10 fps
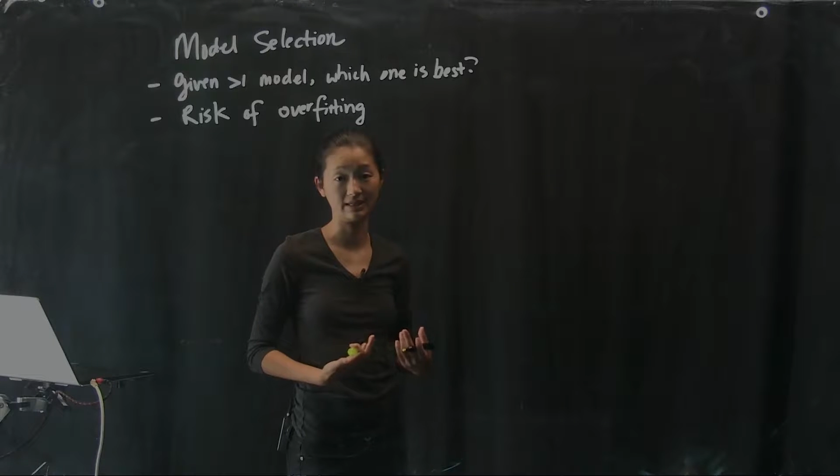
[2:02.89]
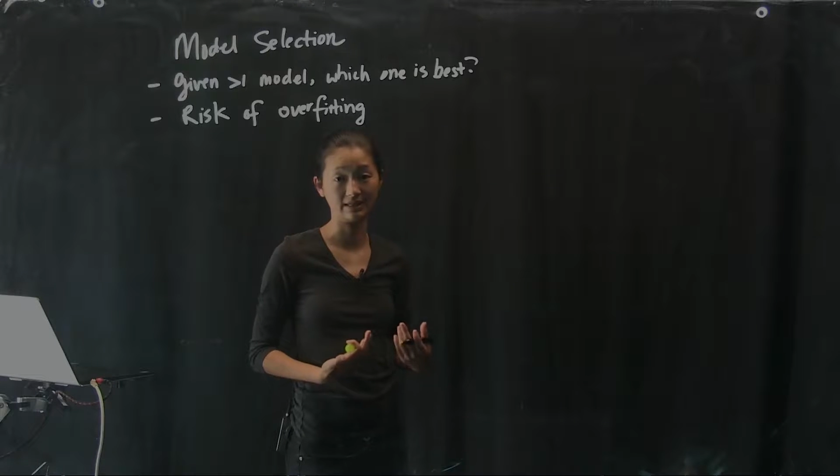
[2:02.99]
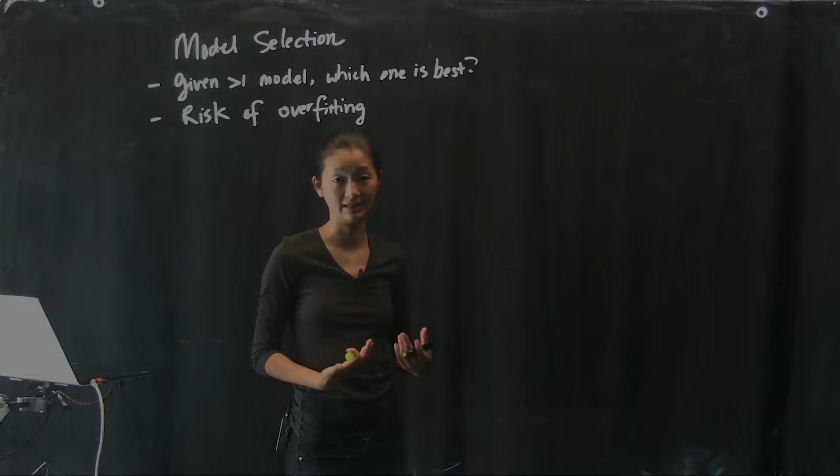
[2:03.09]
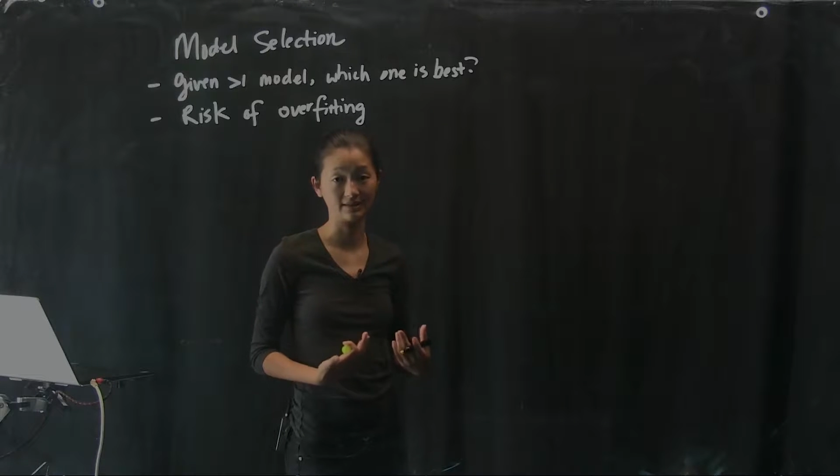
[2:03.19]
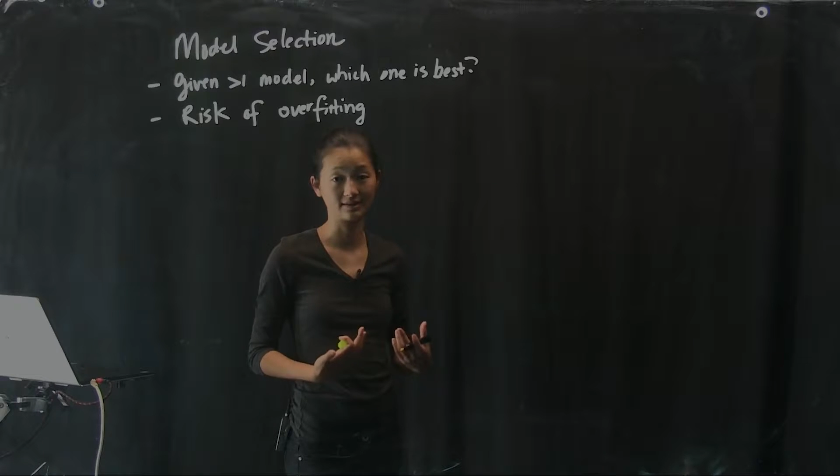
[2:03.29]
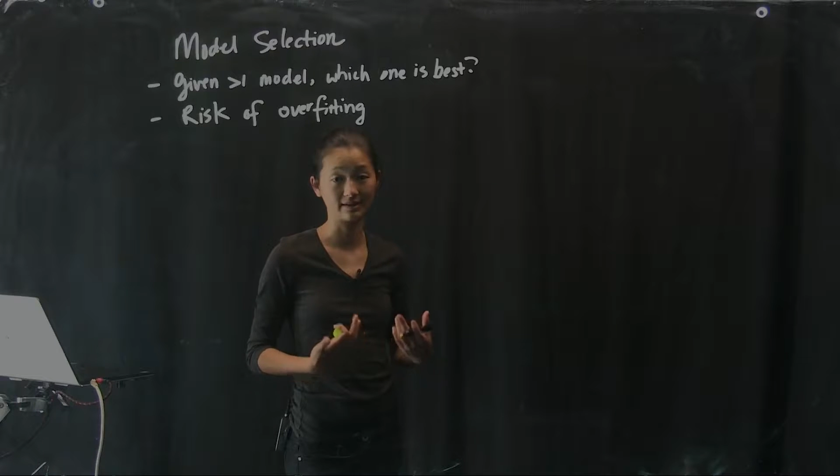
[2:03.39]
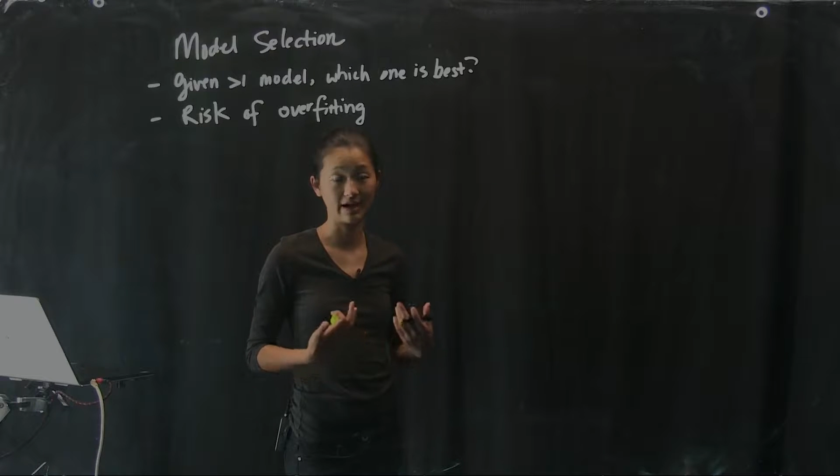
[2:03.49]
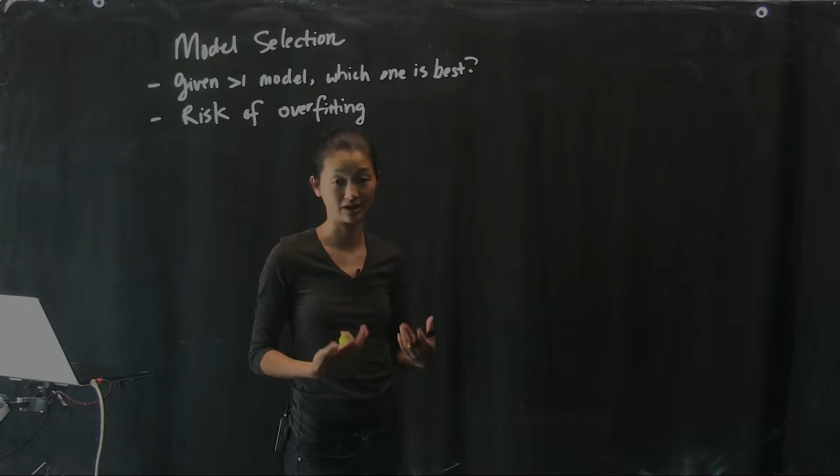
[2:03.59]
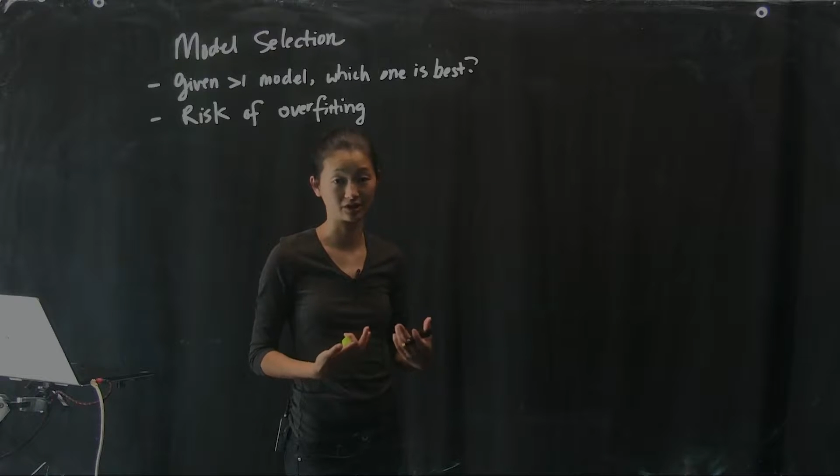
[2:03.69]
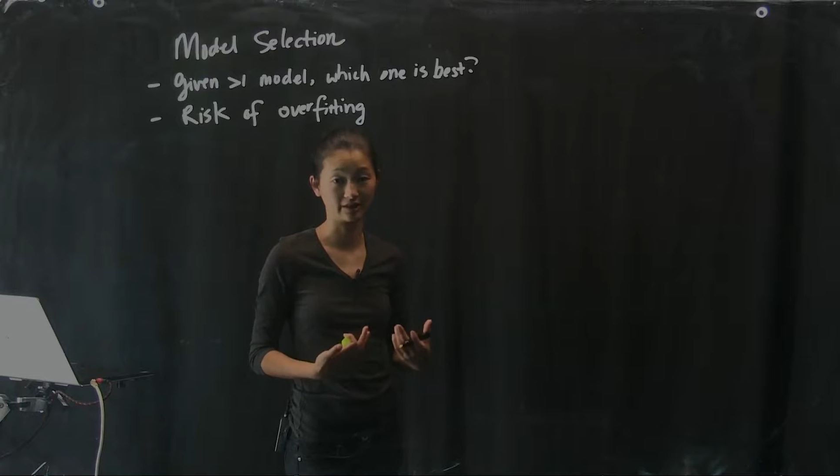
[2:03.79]
that it's
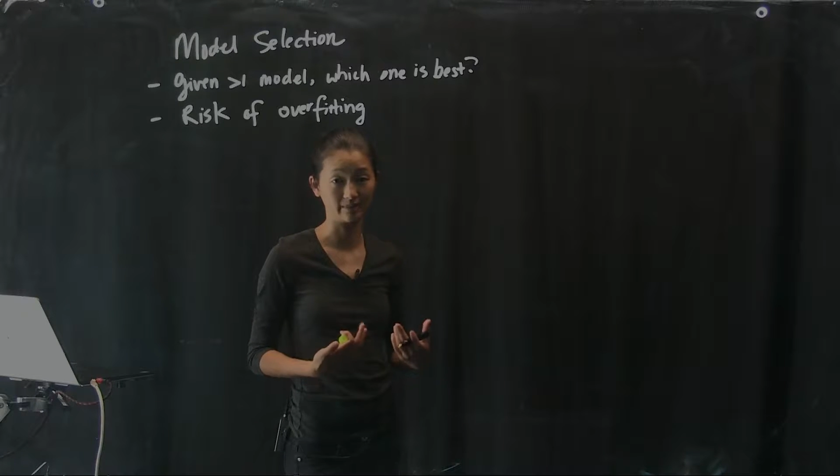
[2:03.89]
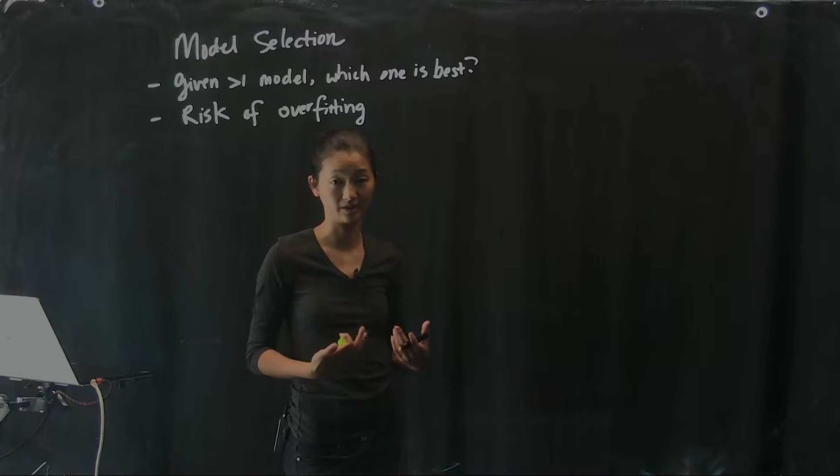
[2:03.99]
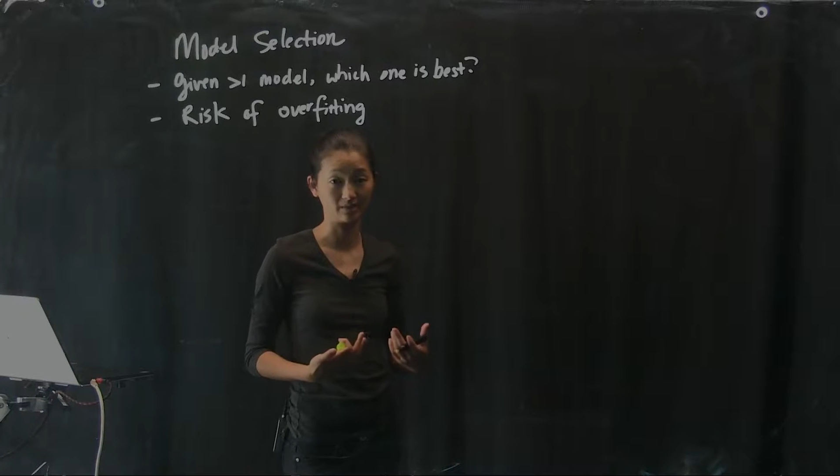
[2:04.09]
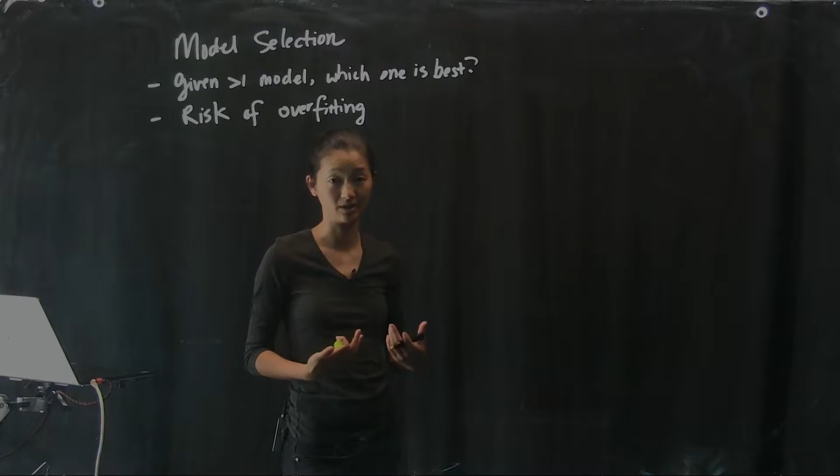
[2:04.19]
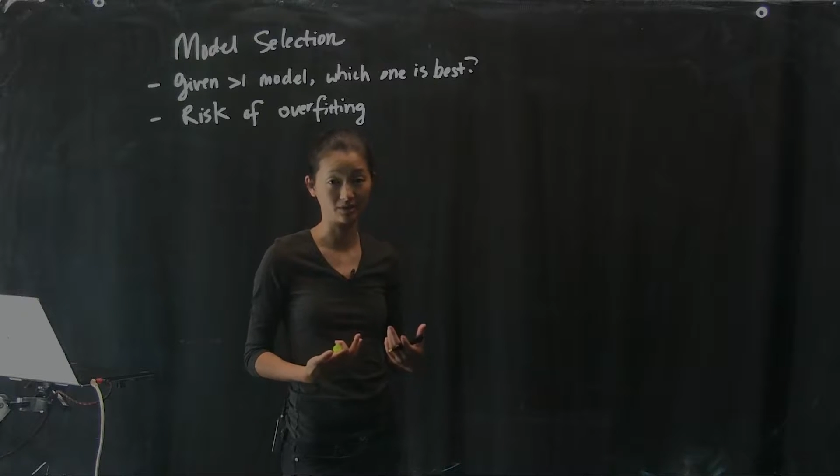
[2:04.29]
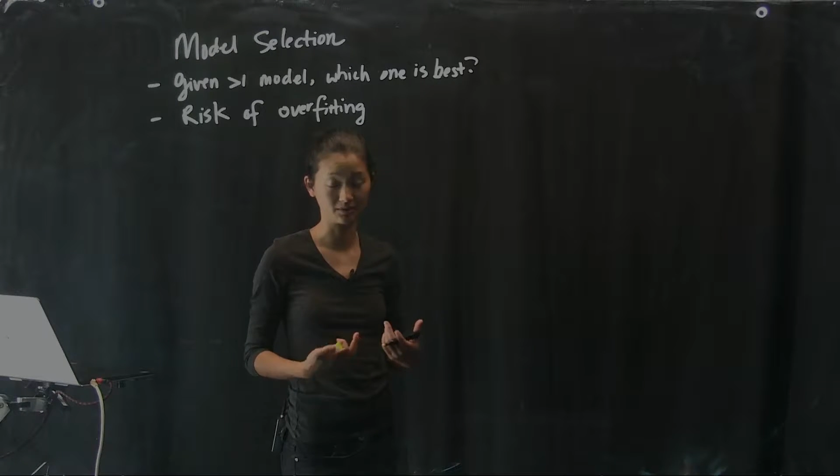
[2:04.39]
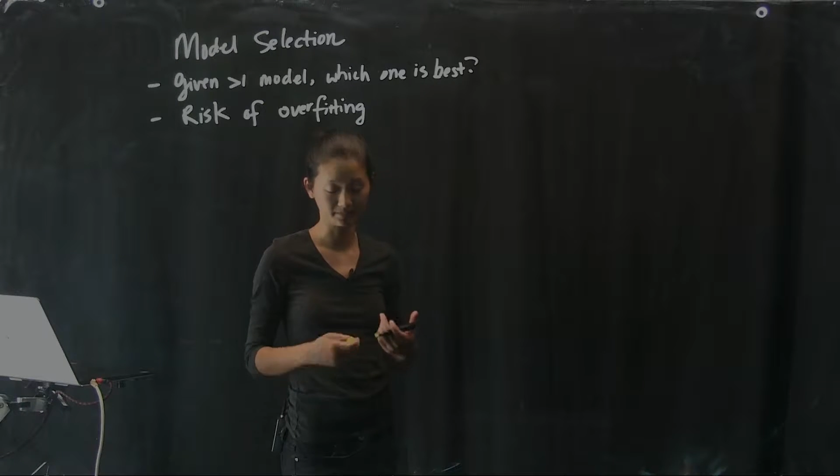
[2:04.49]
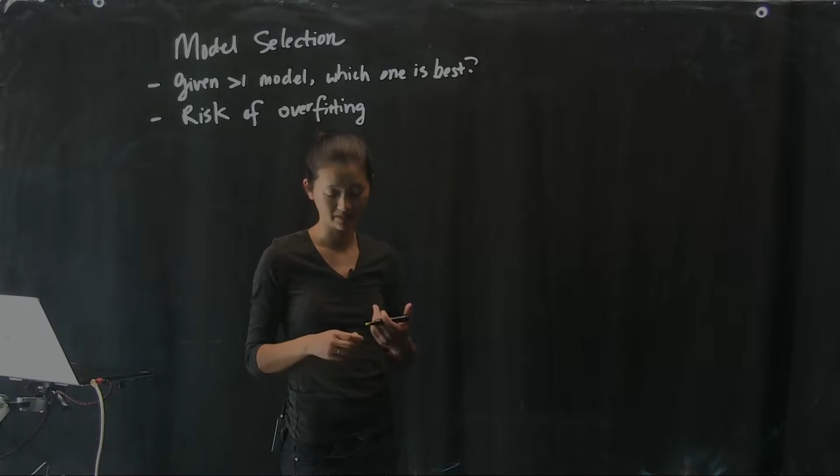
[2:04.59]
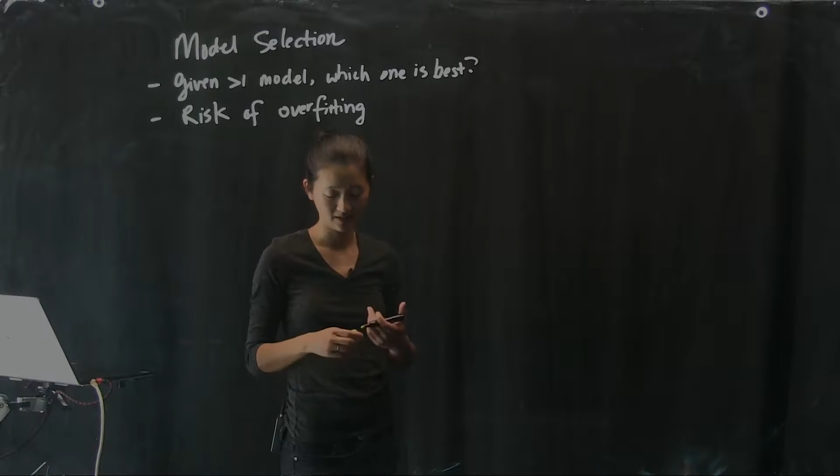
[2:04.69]
actually a better model.